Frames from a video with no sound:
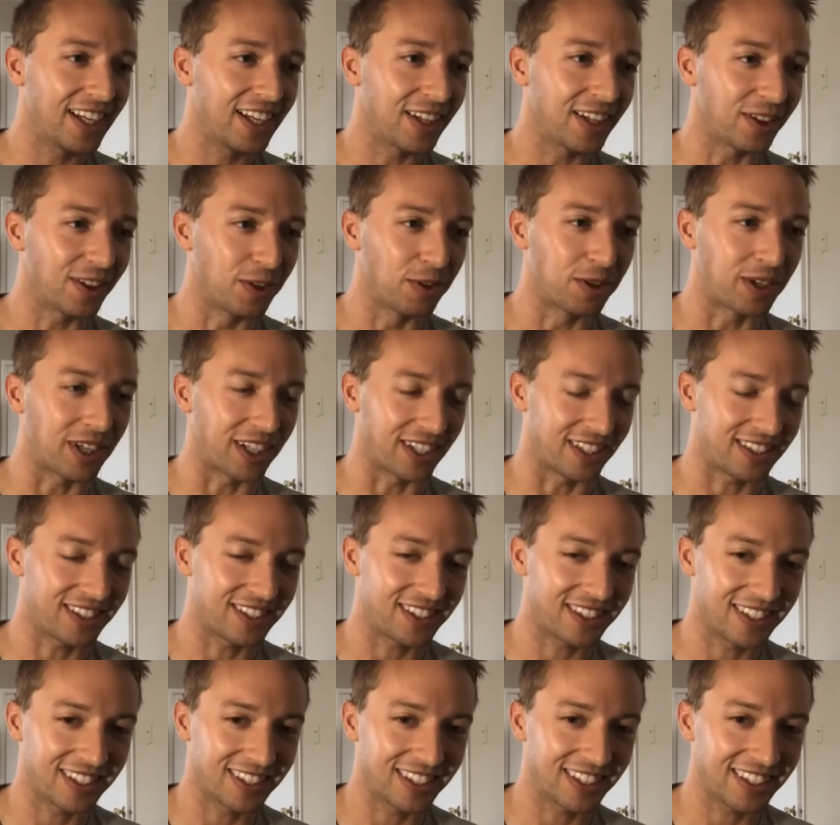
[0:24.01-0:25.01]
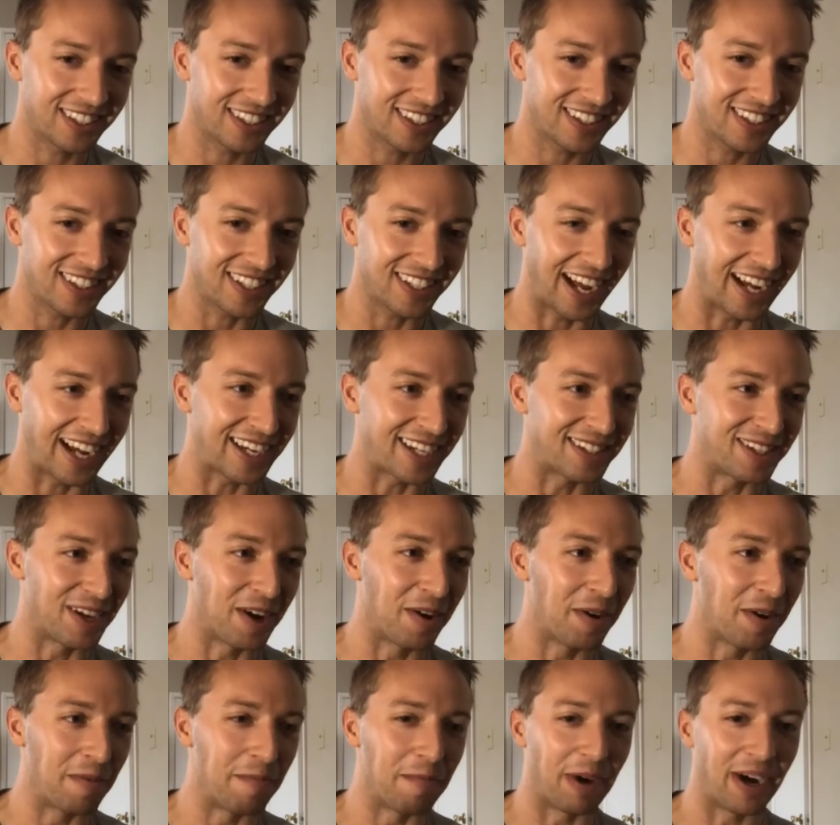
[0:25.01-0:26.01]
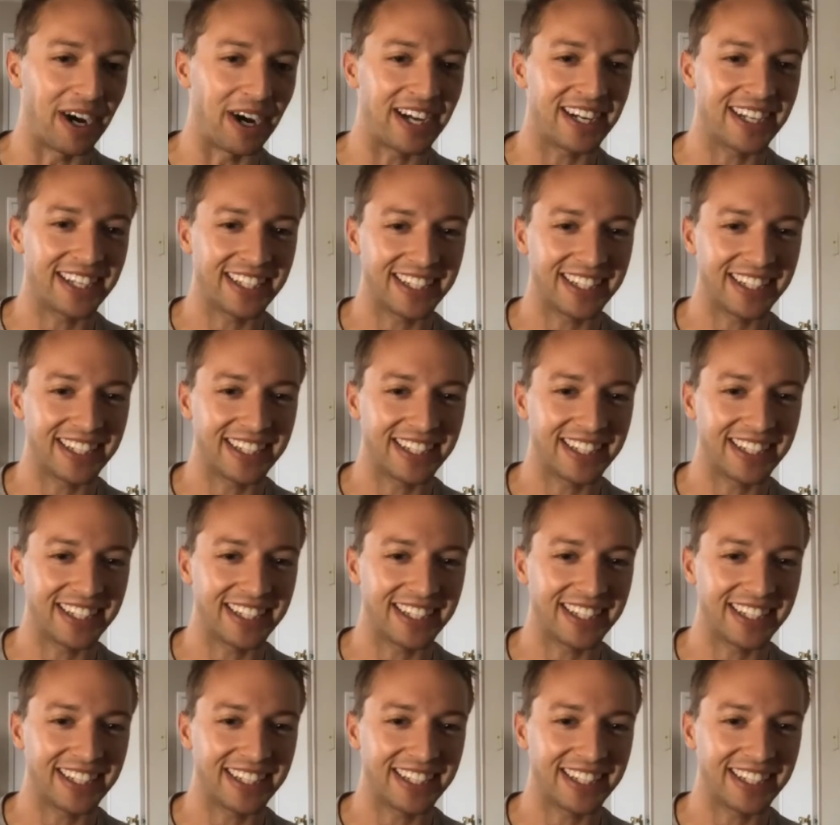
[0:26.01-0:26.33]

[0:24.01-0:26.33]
Lucas, how you doing, bud?